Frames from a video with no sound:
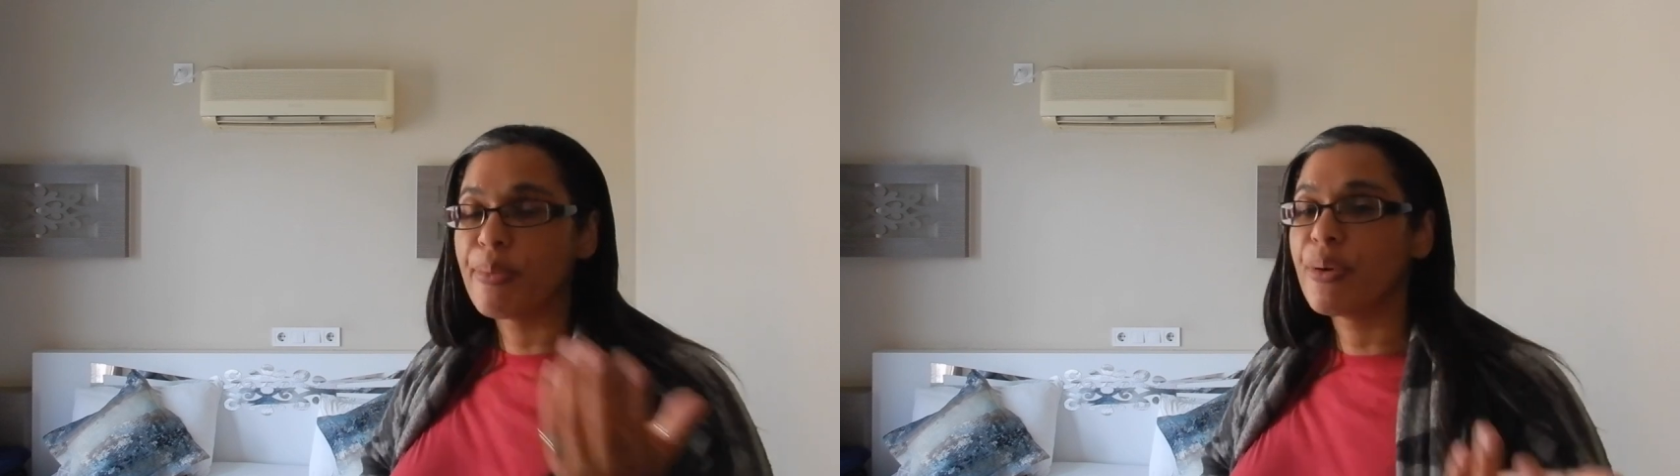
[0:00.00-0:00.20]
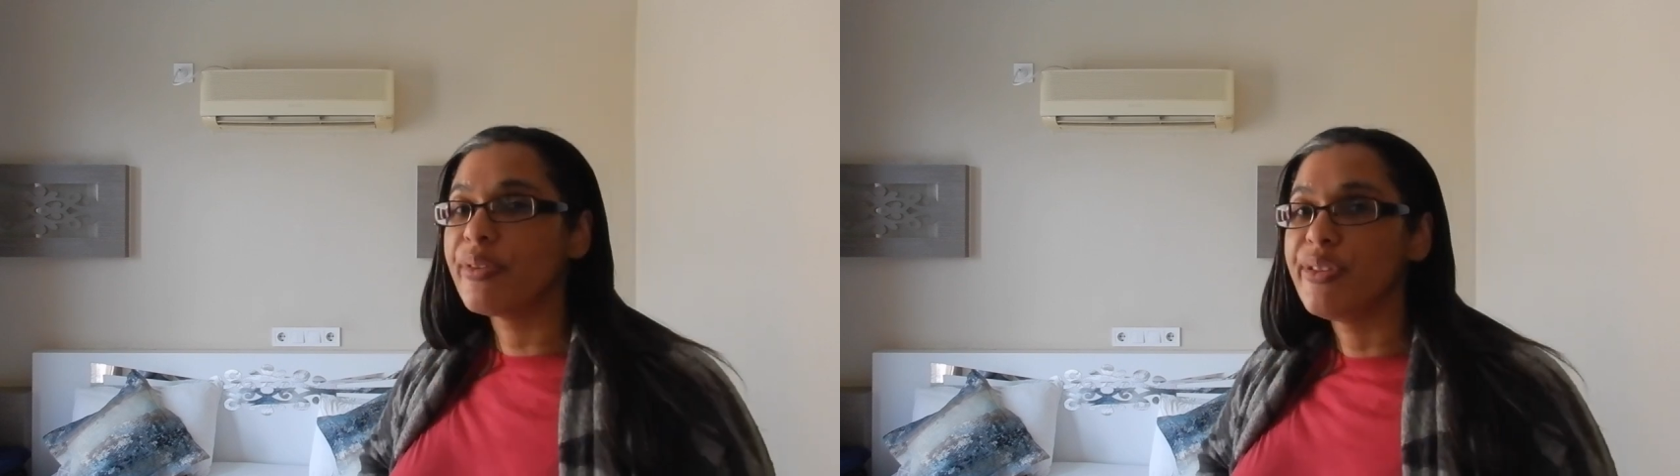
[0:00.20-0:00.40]

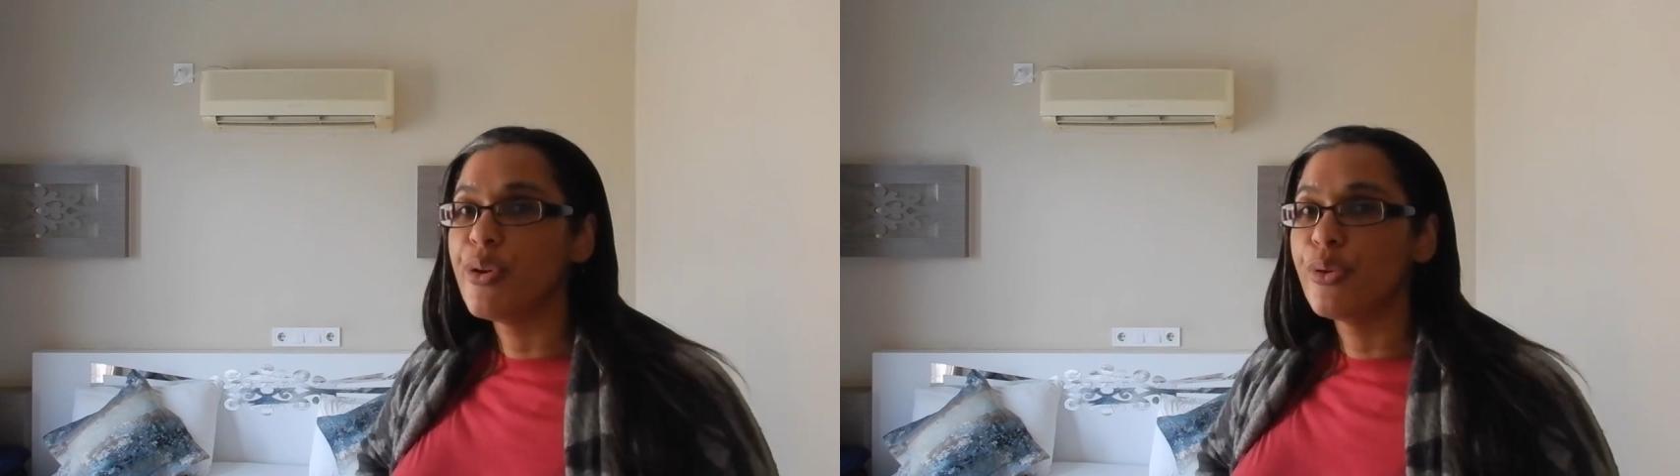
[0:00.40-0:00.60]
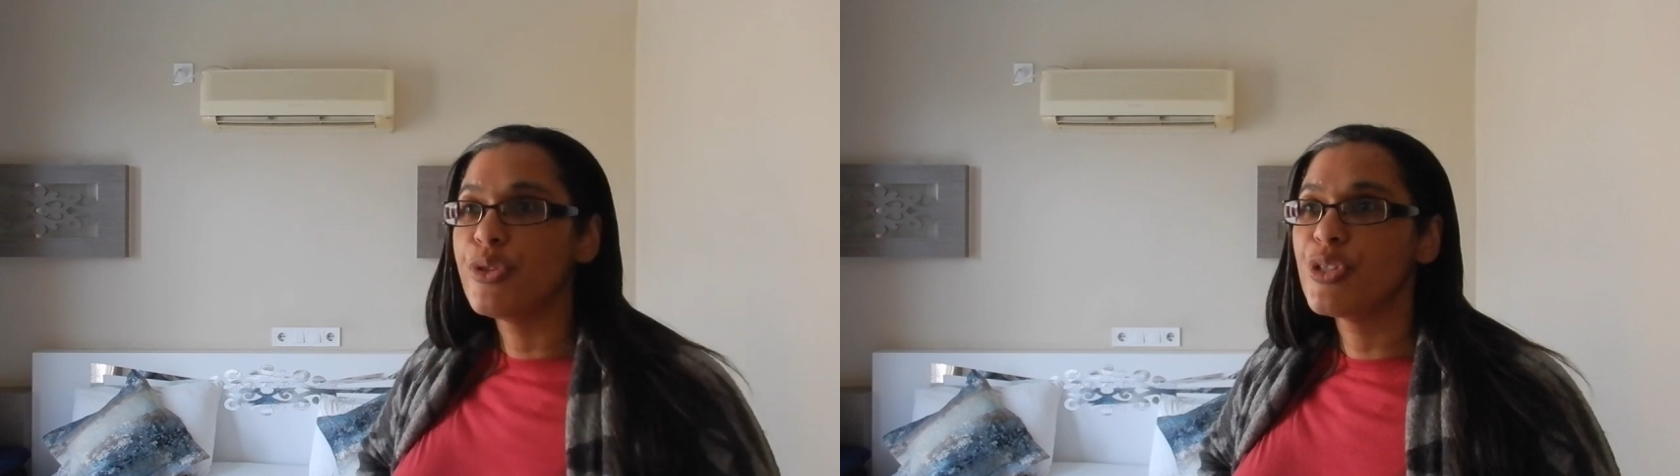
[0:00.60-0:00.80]
but with
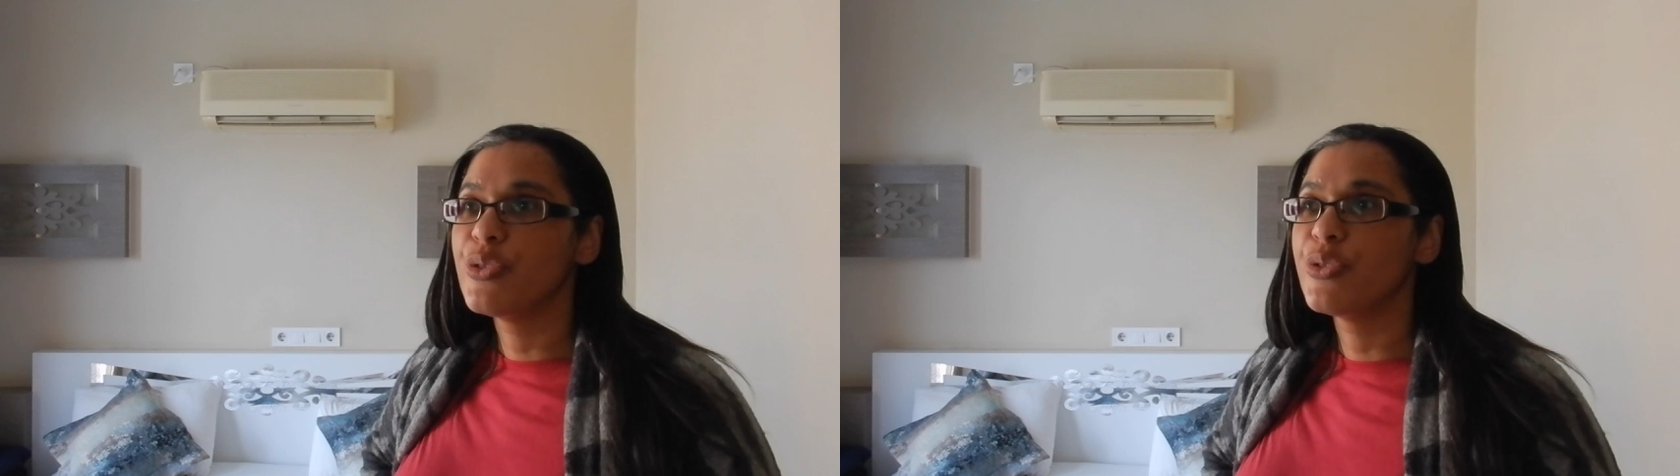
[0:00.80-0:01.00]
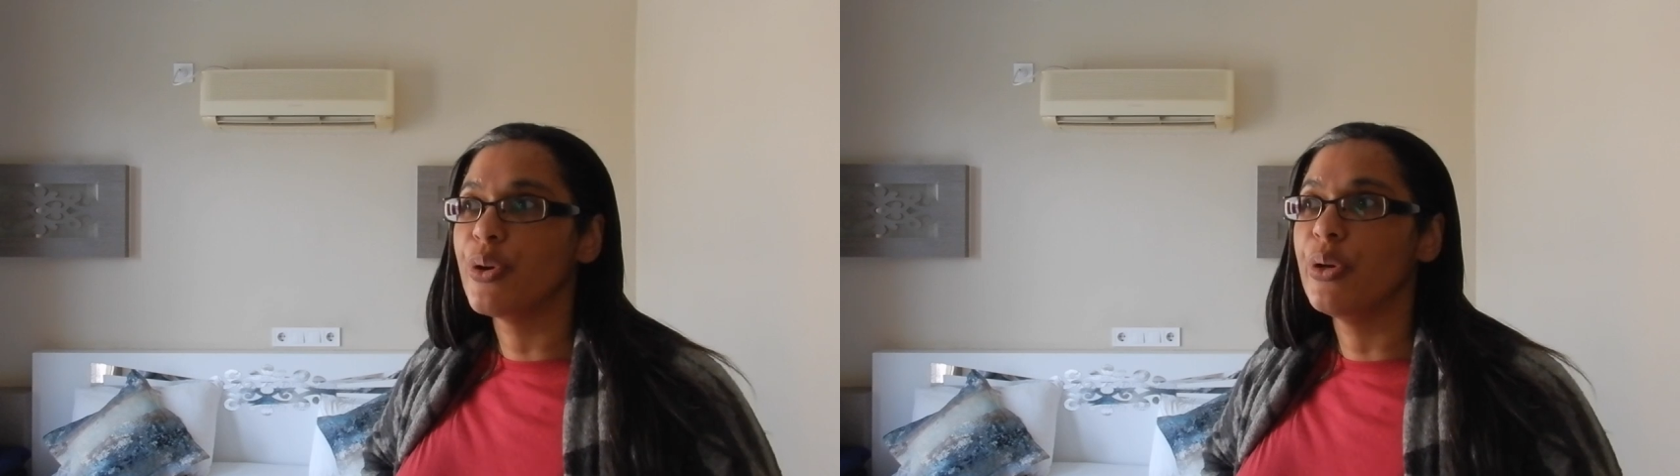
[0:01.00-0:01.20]
no
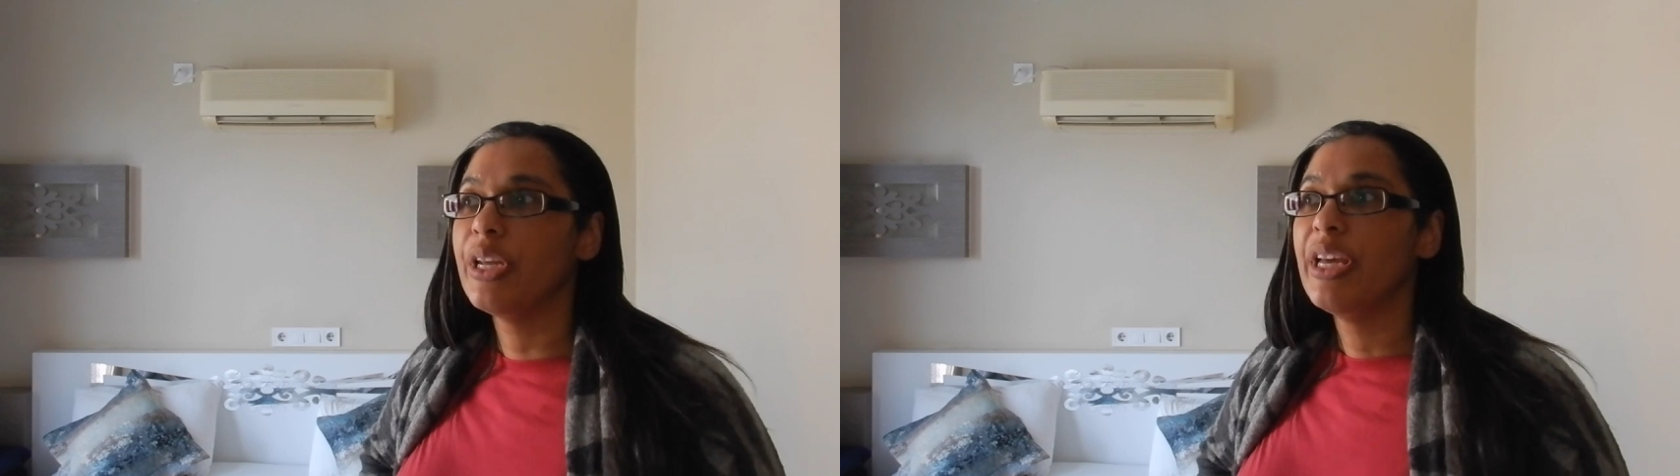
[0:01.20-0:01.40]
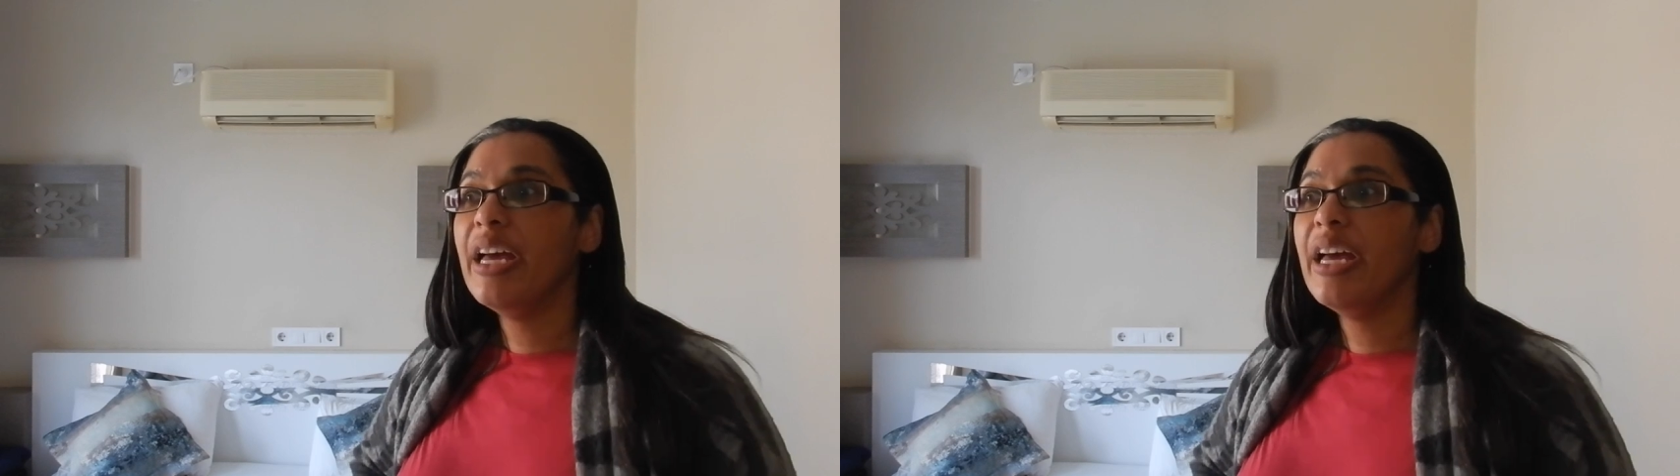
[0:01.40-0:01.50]
shoes on.